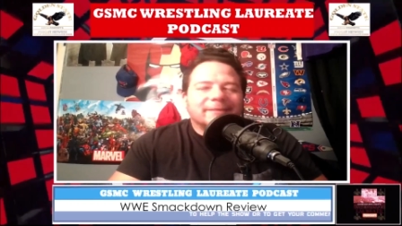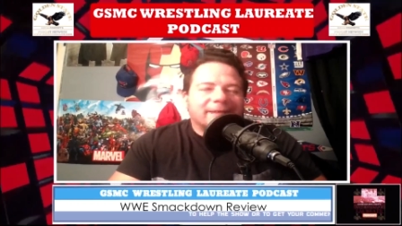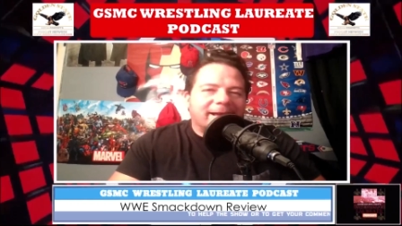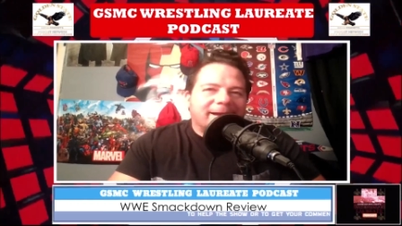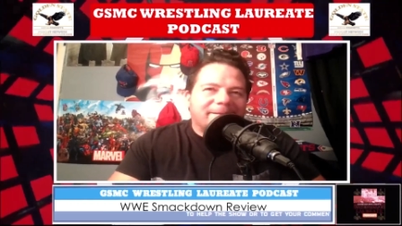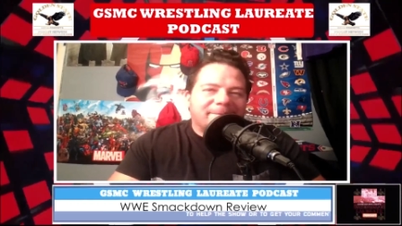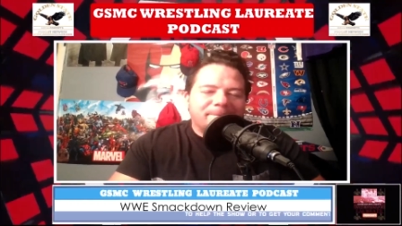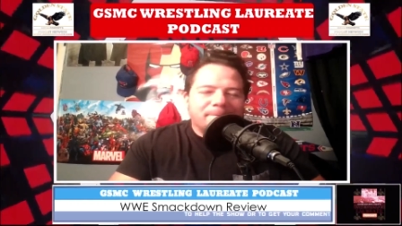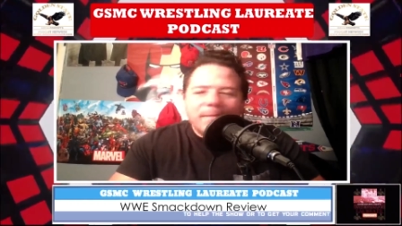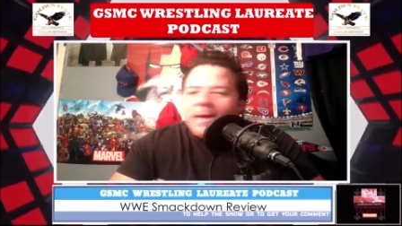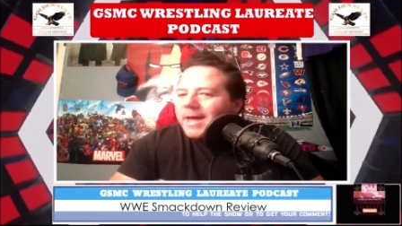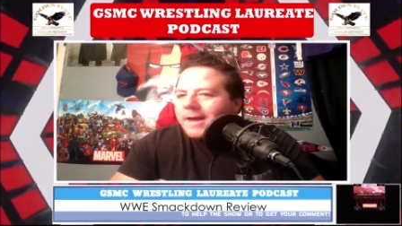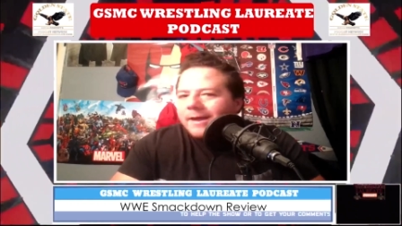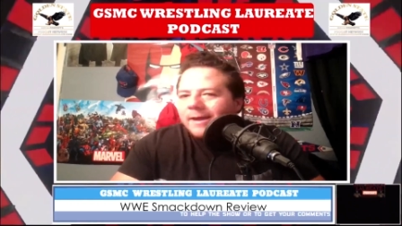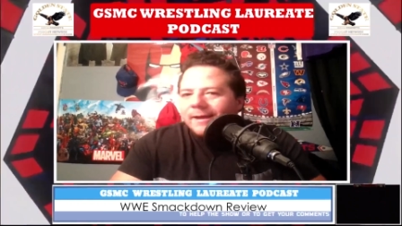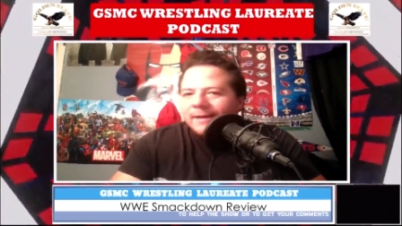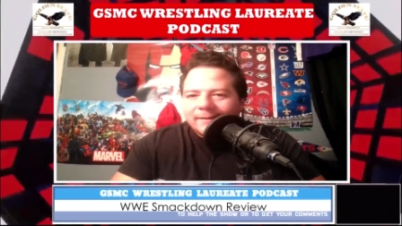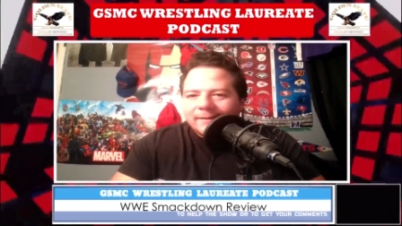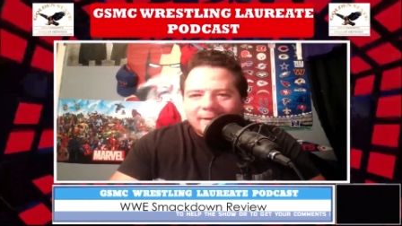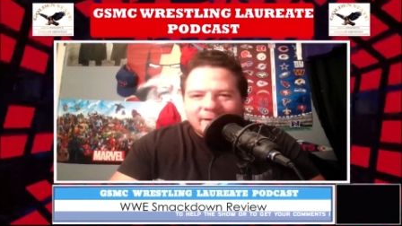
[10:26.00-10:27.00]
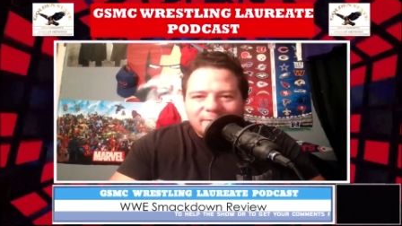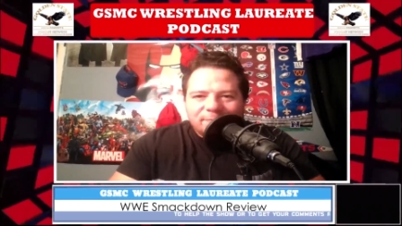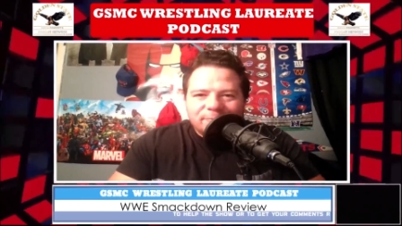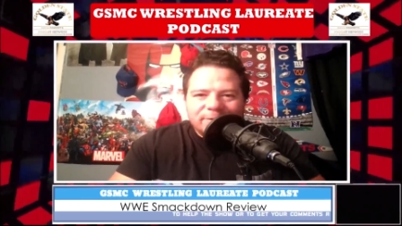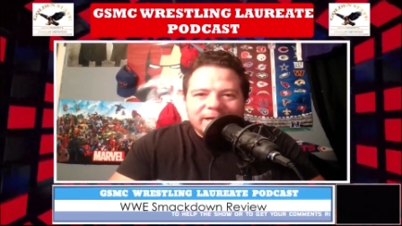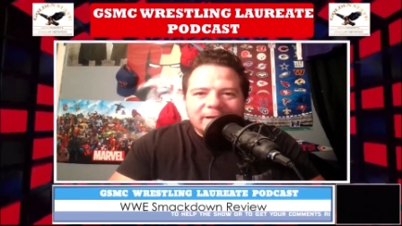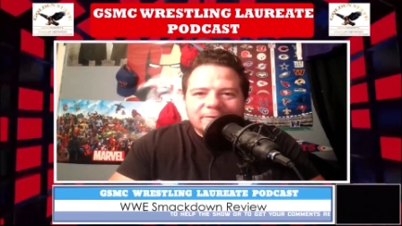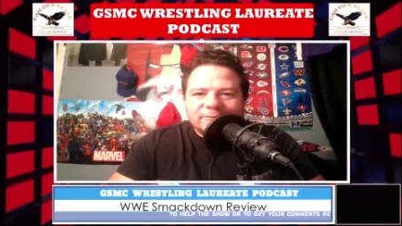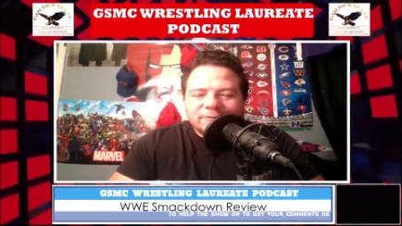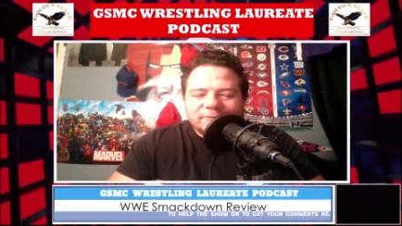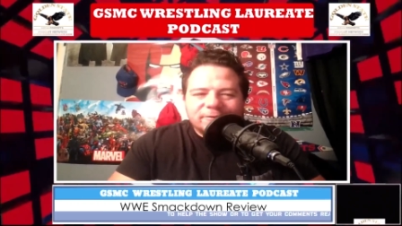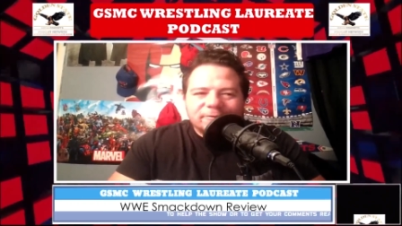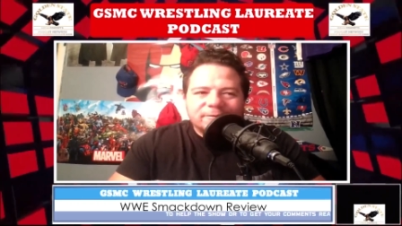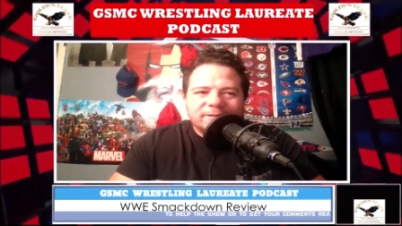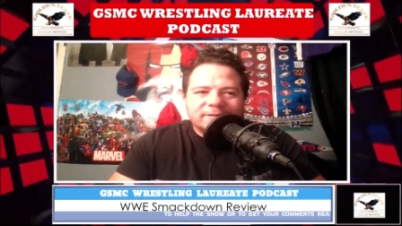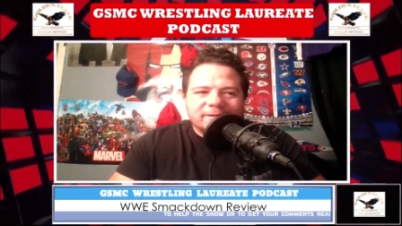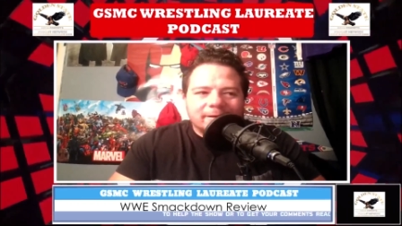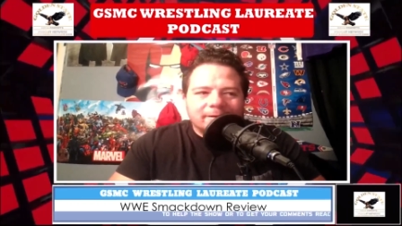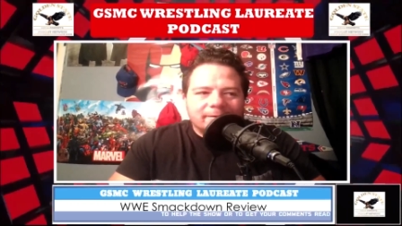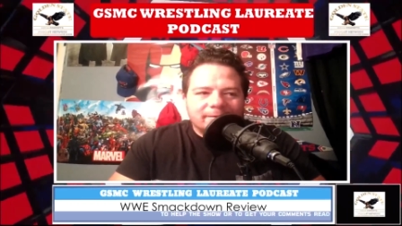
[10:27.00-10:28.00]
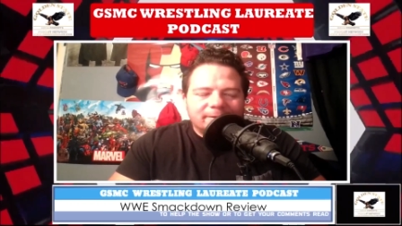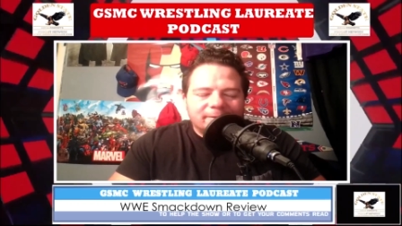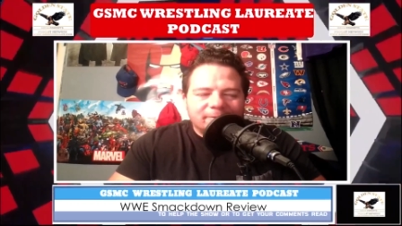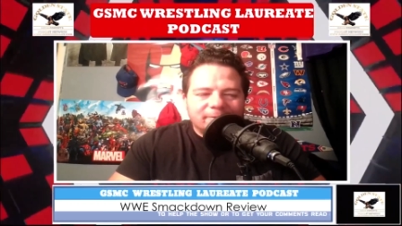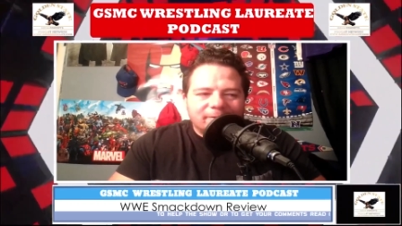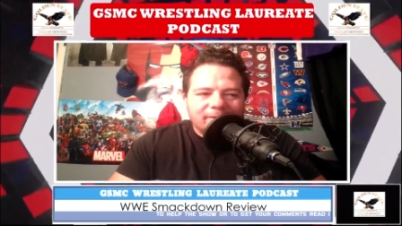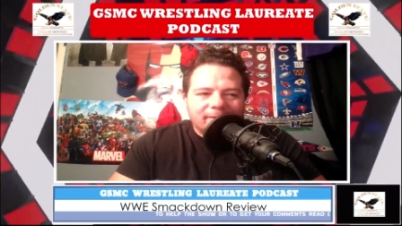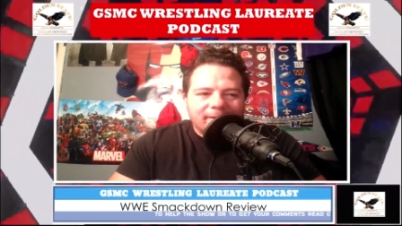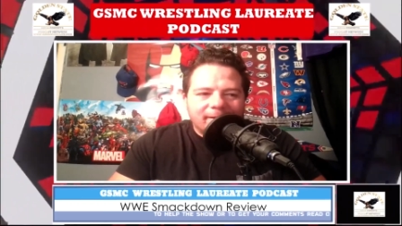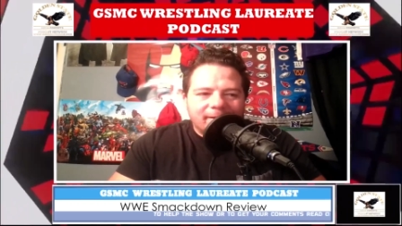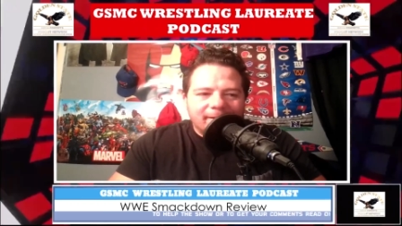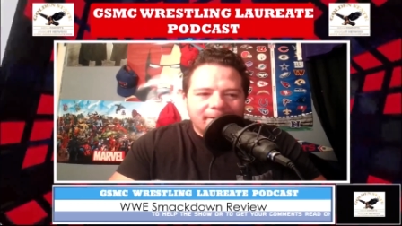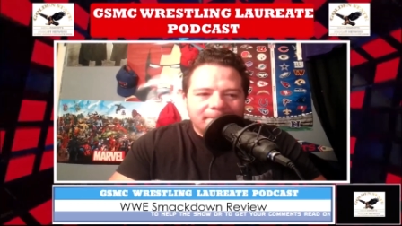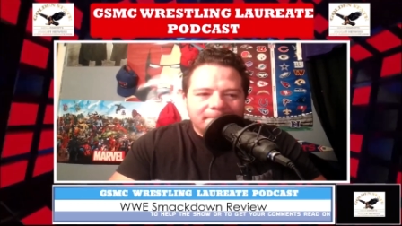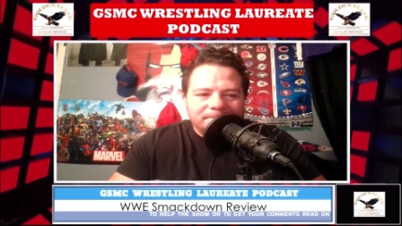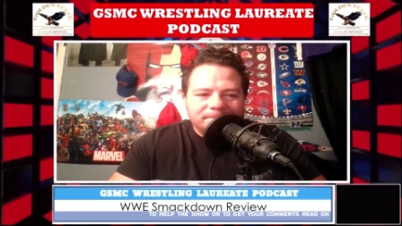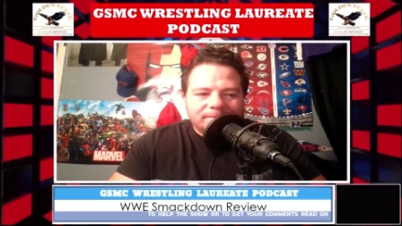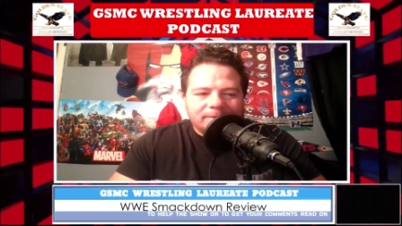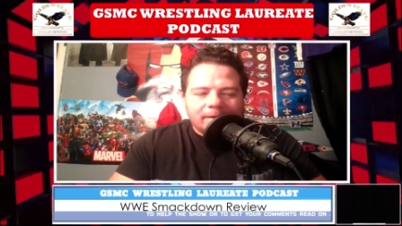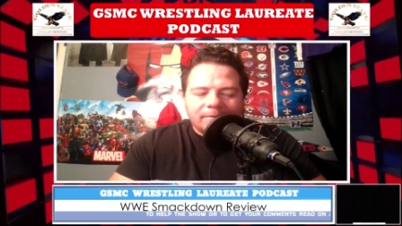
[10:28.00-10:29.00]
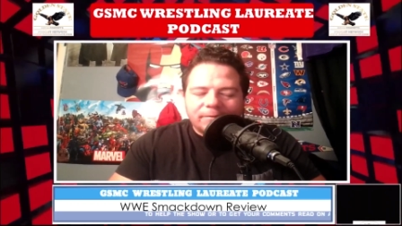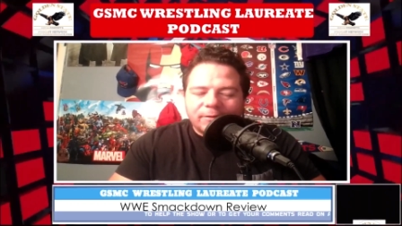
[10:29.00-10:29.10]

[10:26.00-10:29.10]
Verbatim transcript: like man, like we introduced the you know um,